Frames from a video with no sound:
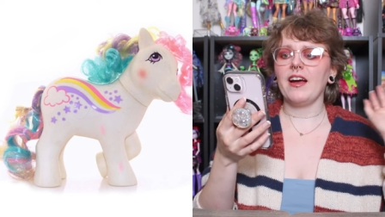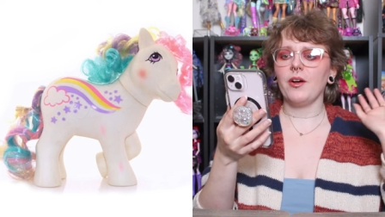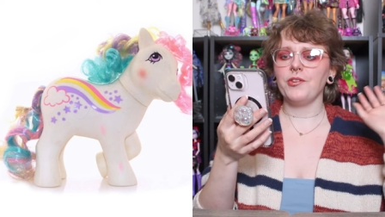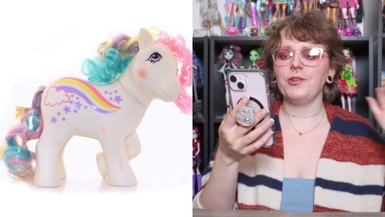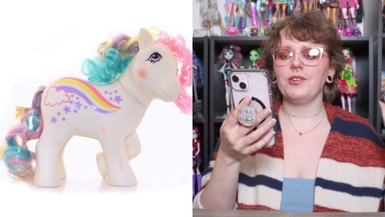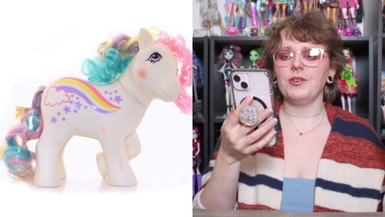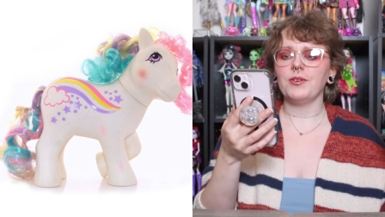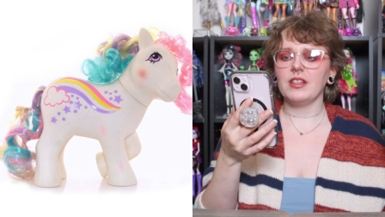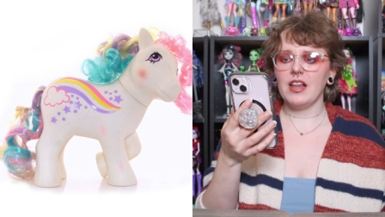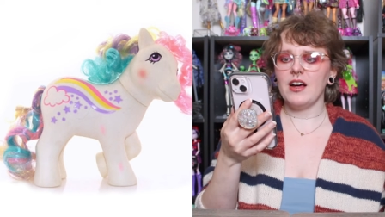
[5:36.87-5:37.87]
I also
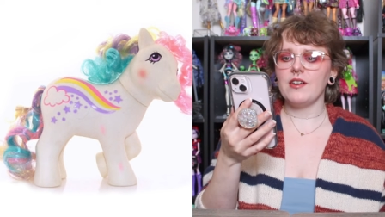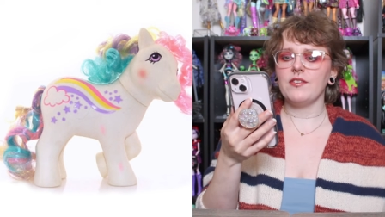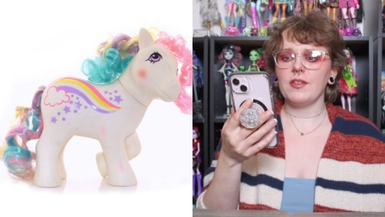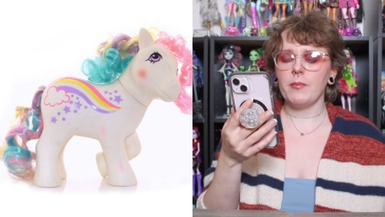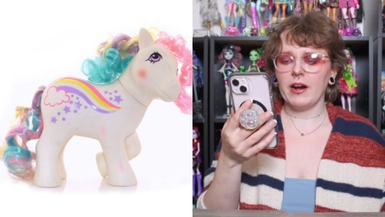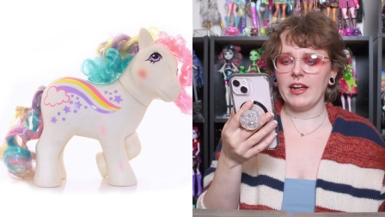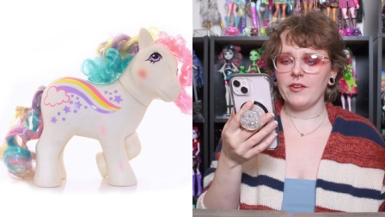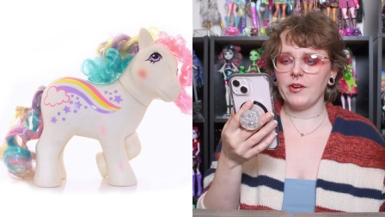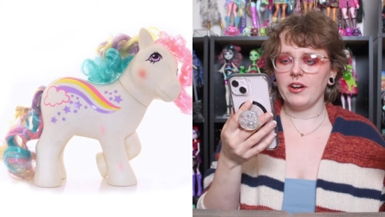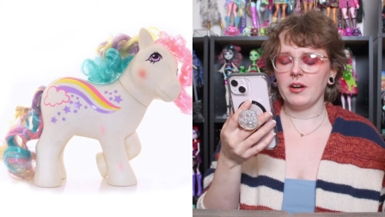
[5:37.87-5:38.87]
do love the
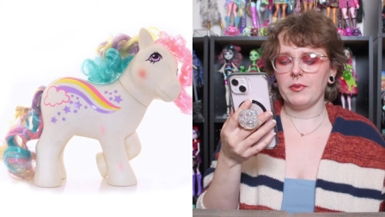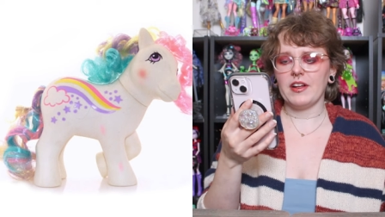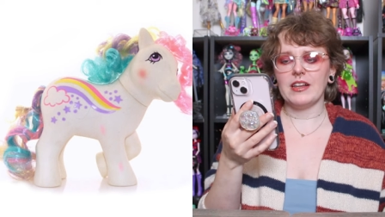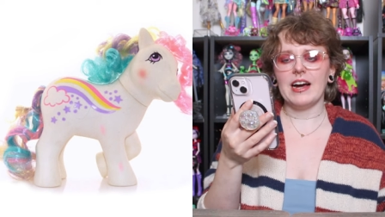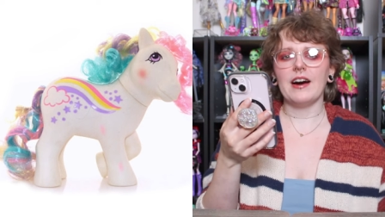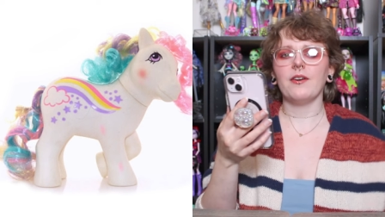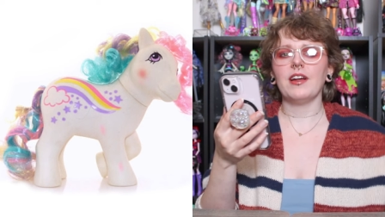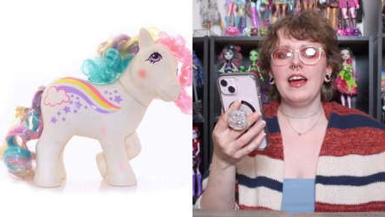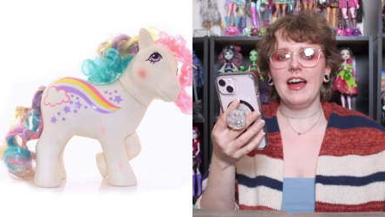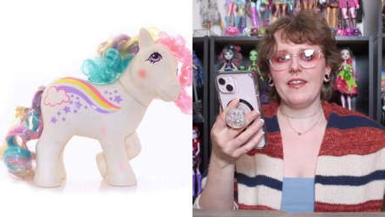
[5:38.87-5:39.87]
markings on her with the
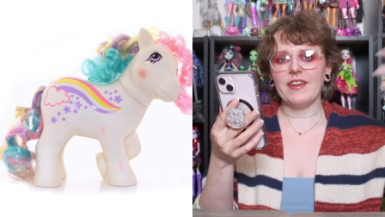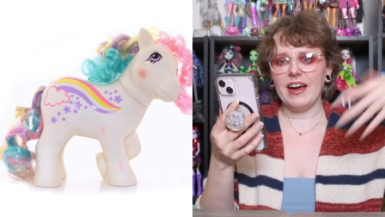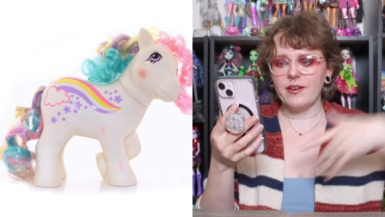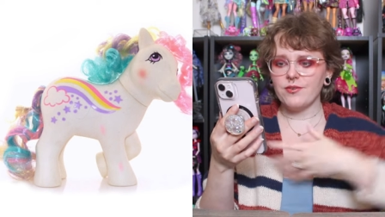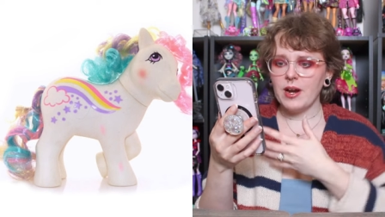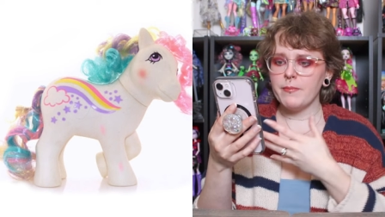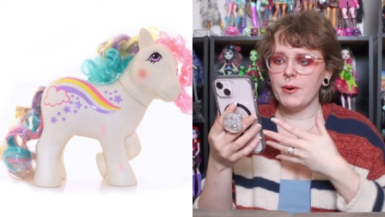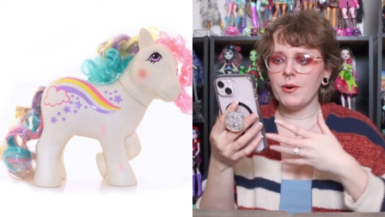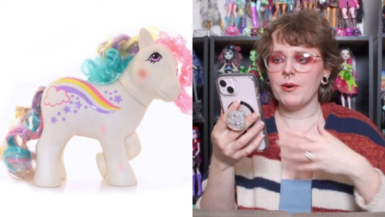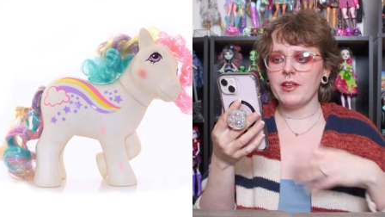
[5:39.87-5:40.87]
cloud and the kind of
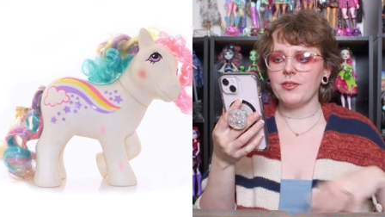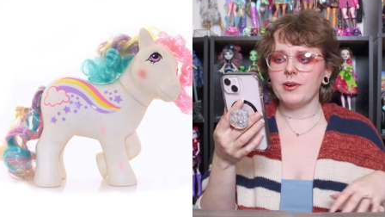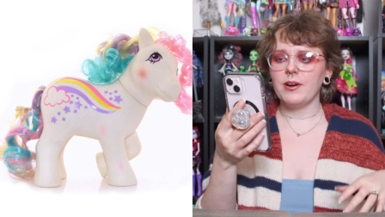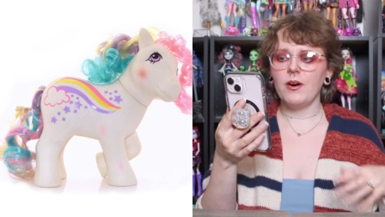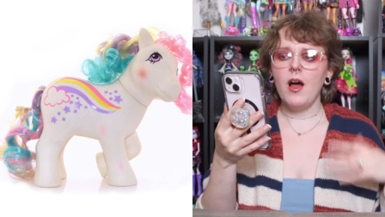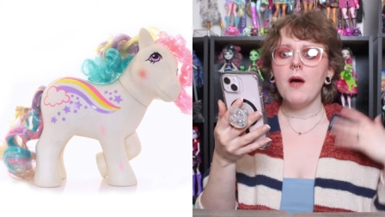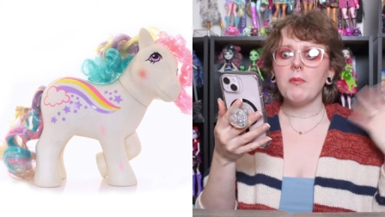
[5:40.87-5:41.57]
rainbow going through,